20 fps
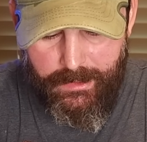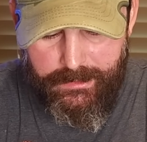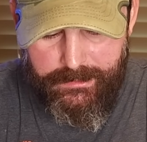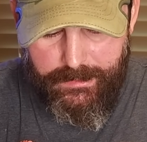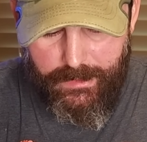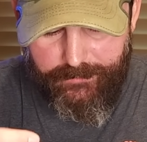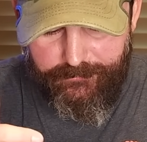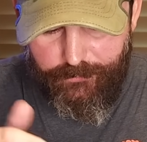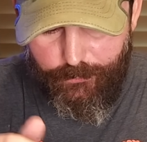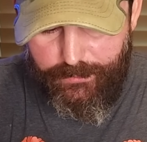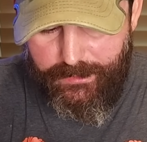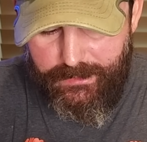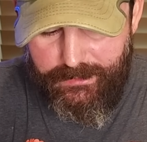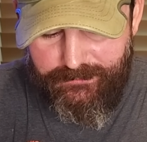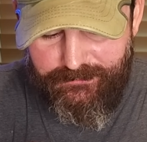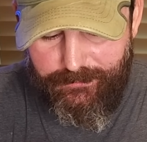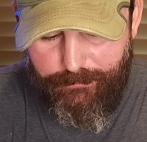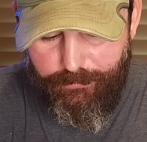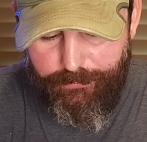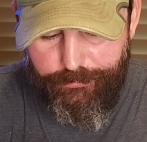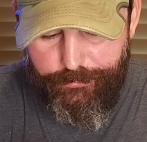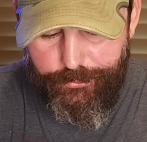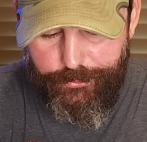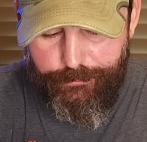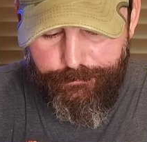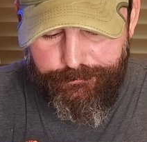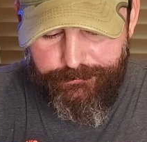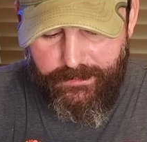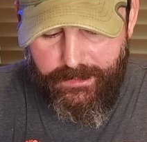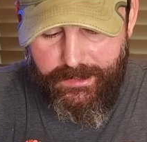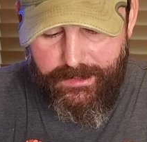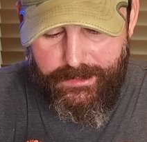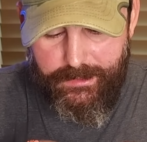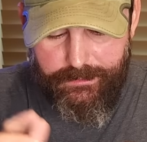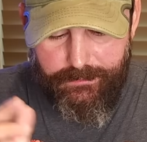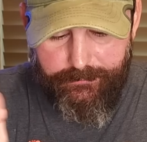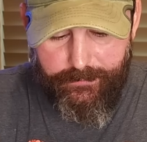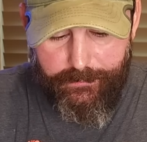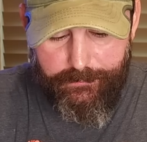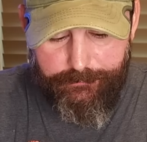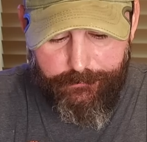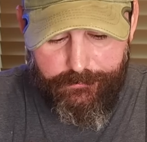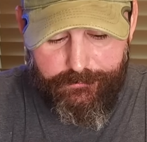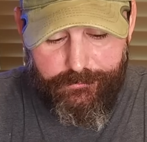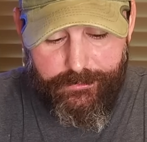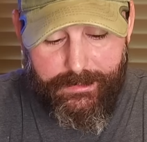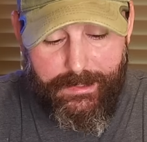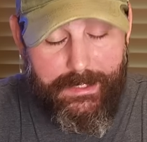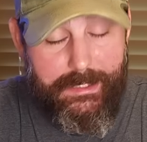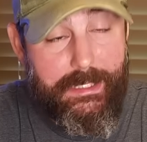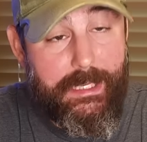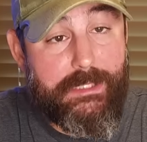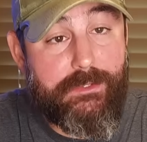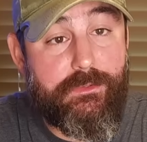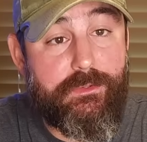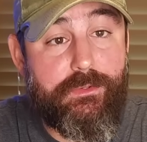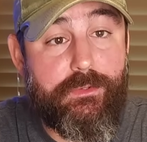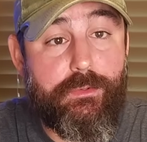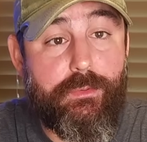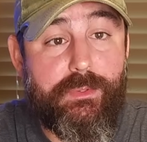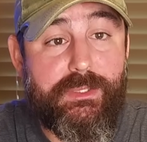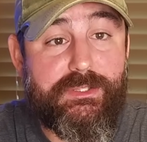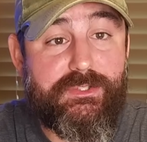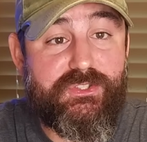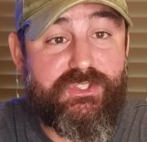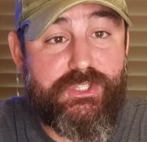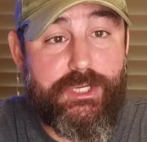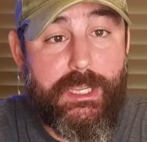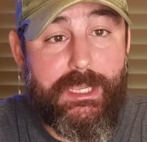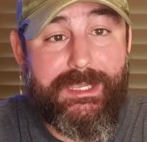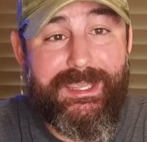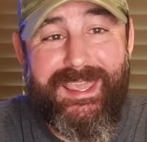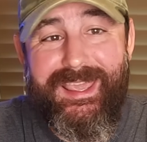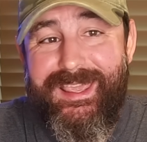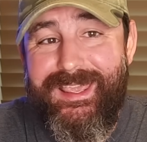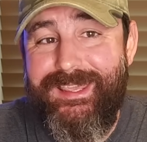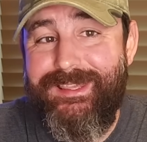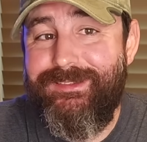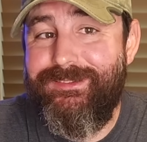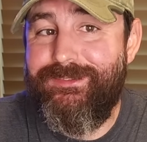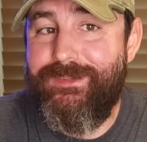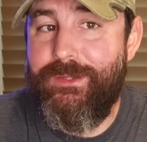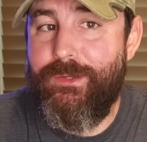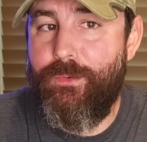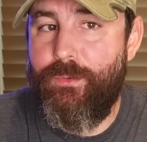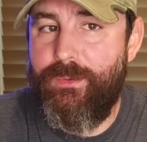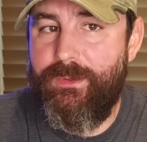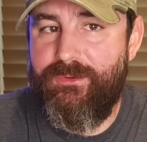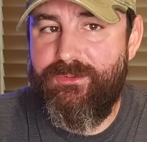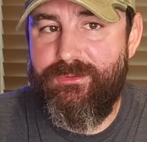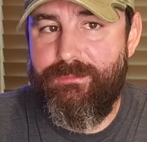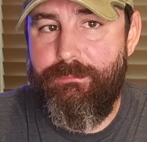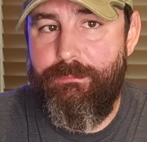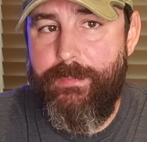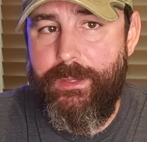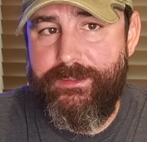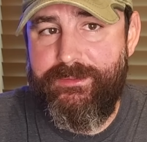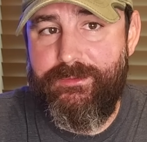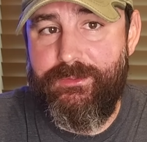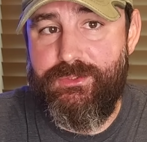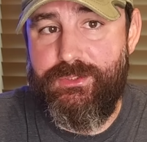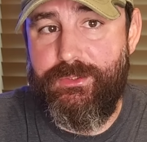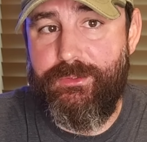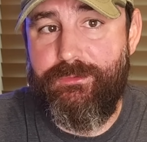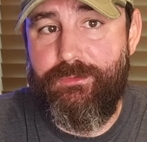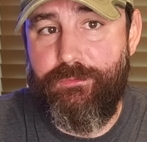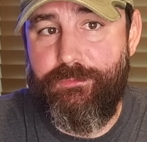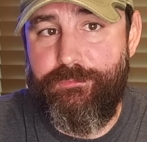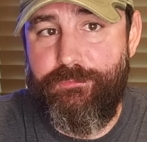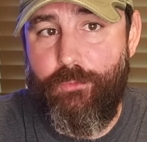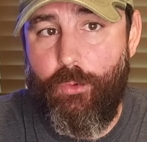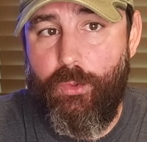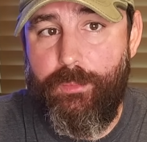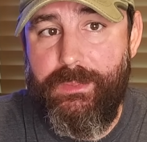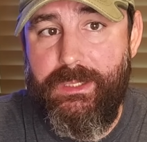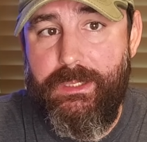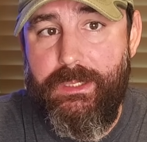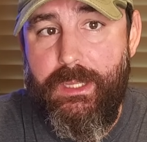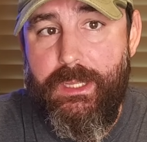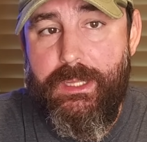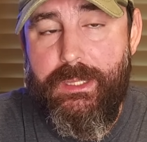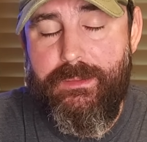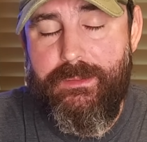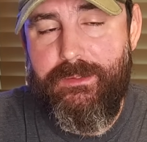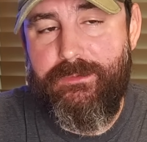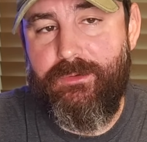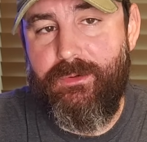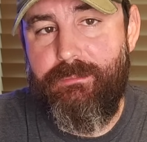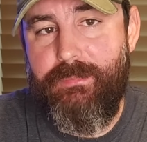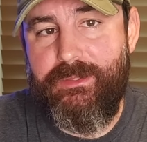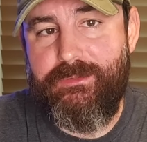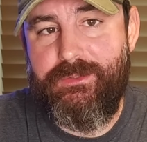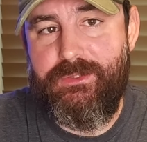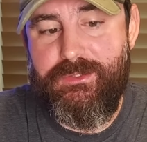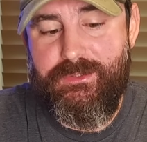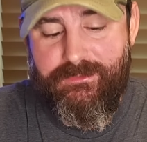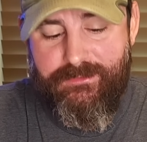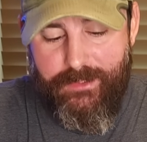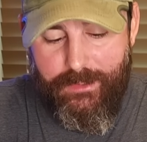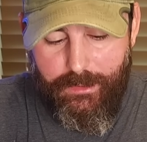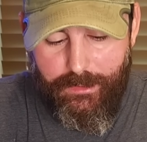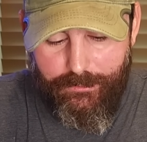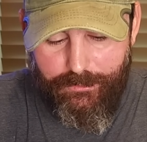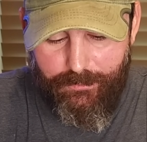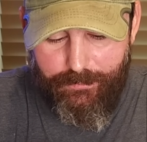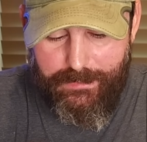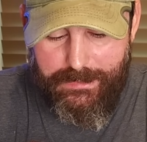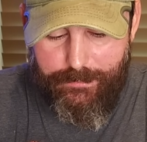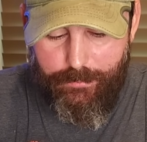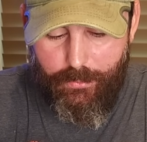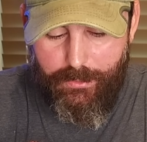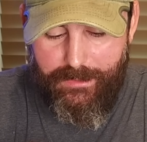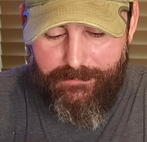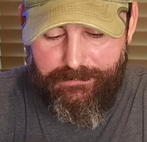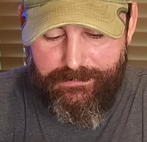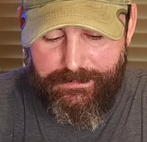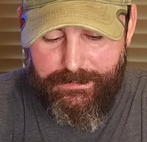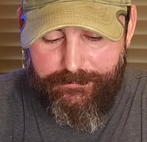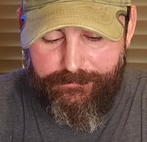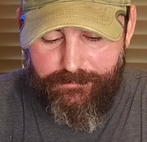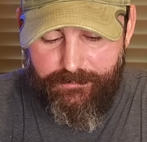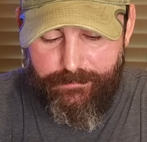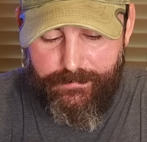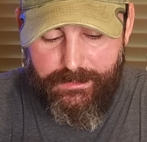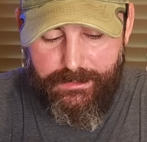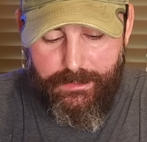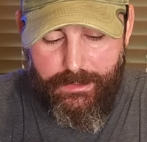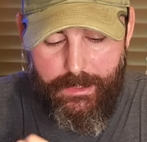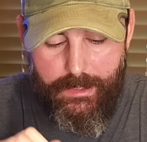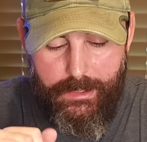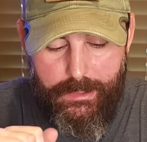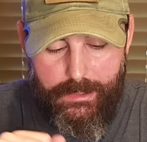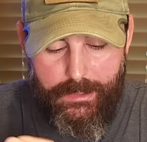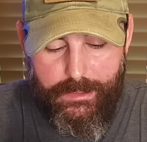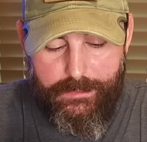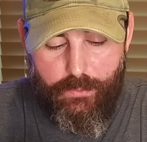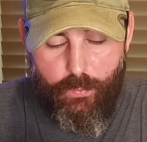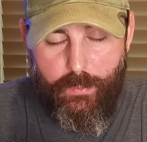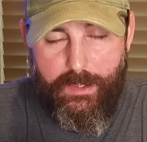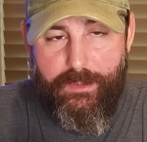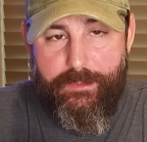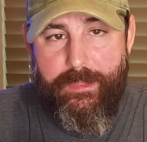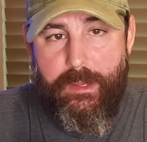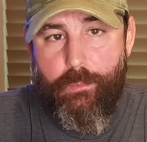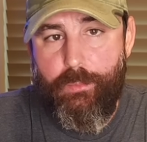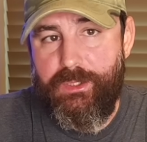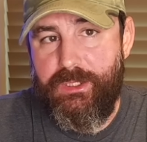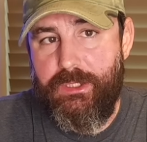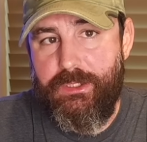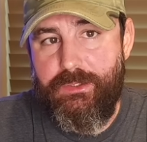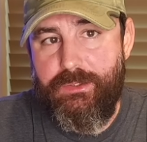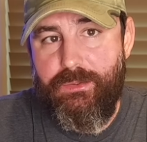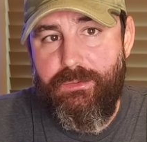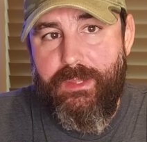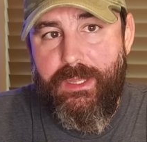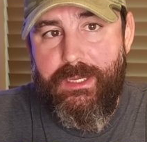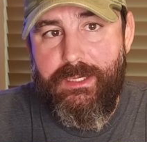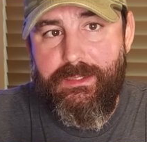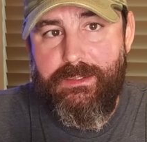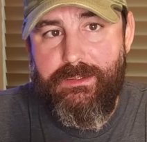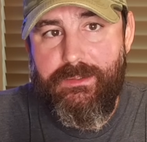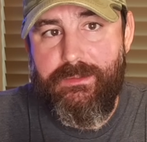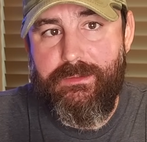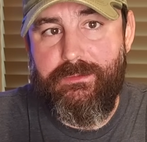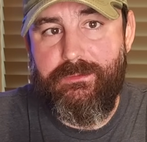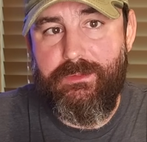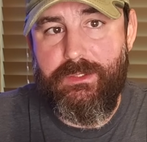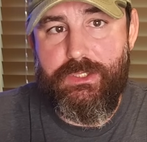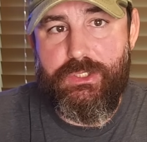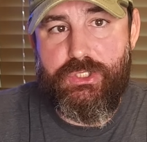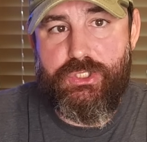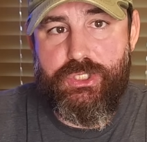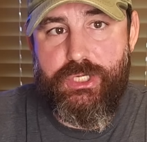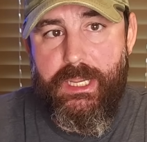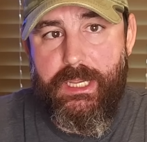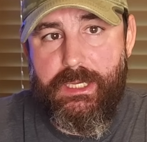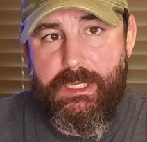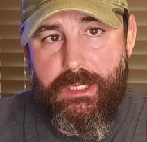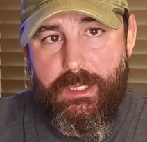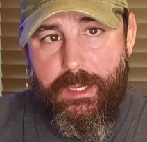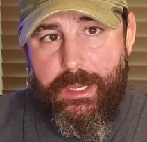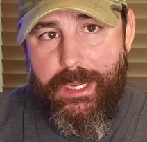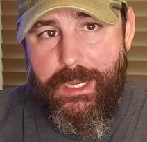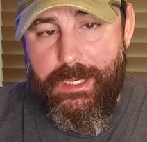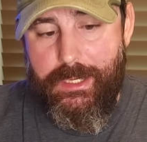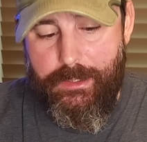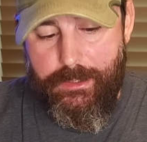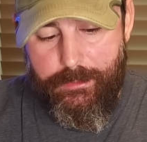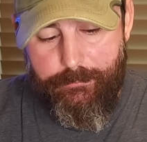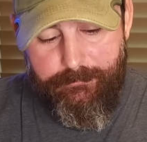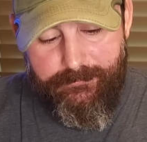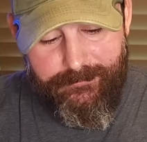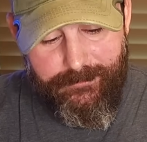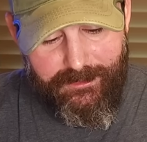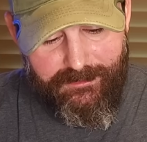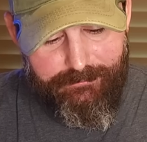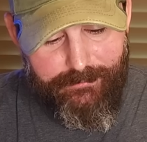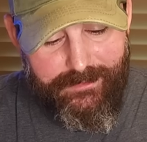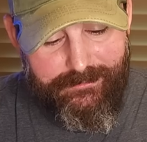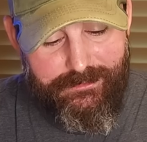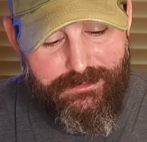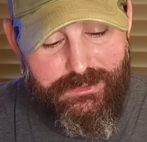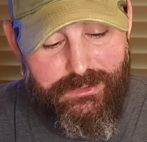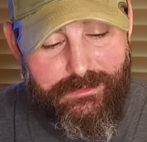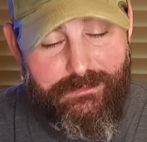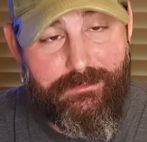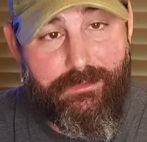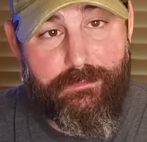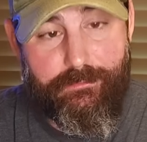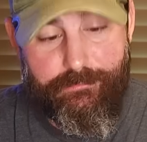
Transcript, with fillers: Yeah, so we're getting some through. And the very first thing I like to do is check asynchronous messages for me. These are messages that other people have left for me. And the way that we're gonna do that is check a set of messages